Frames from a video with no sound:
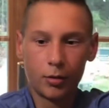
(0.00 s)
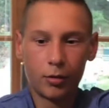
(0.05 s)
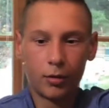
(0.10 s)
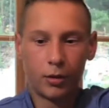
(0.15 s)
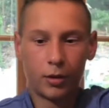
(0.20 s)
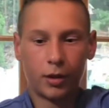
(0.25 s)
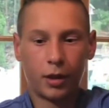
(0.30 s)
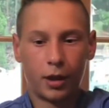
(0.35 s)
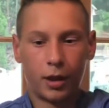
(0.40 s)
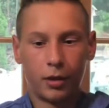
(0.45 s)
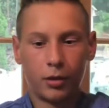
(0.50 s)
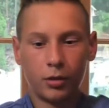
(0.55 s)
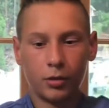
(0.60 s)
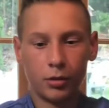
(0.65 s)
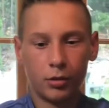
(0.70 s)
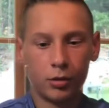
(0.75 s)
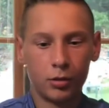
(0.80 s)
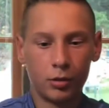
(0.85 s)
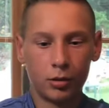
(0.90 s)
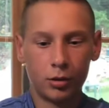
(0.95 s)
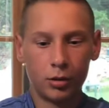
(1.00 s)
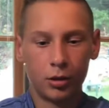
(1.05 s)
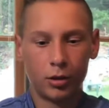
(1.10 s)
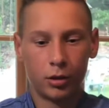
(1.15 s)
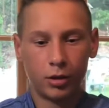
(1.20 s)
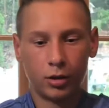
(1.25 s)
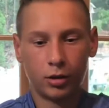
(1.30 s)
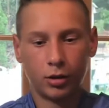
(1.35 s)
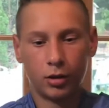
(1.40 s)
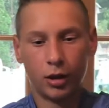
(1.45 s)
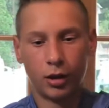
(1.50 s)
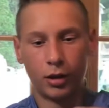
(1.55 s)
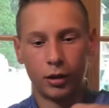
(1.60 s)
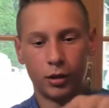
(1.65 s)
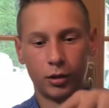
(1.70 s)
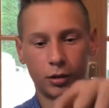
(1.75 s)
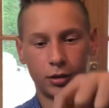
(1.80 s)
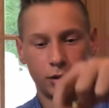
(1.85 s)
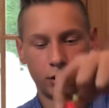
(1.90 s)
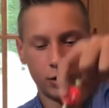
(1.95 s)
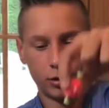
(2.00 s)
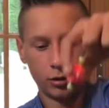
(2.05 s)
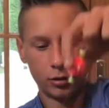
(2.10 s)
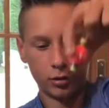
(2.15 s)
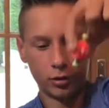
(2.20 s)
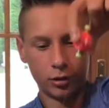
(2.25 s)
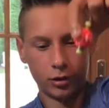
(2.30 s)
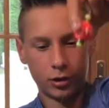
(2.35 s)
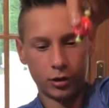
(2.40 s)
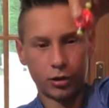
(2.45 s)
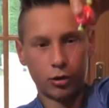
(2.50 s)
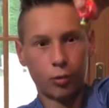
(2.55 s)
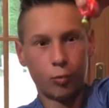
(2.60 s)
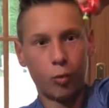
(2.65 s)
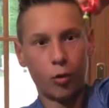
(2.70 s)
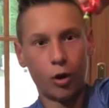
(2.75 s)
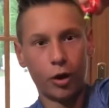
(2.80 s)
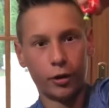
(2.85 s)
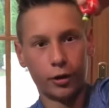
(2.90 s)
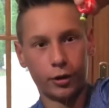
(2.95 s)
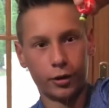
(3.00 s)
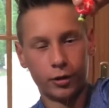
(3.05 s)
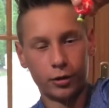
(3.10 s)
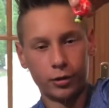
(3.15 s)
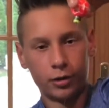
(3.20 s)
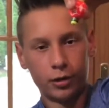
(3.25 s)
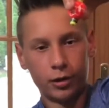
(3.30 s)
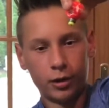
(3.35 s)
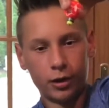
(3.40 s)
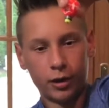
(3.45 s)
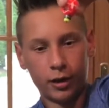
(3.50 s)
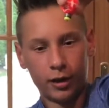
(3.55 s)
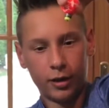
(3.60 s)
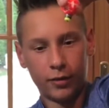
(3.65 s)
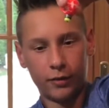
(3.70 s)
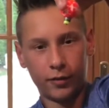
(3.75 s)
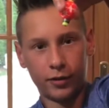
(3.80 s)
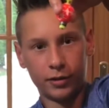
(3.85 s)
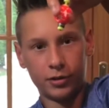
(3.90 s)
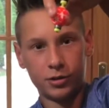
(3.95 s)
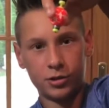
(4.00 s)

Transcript: Then you're gonna look at the water. If it's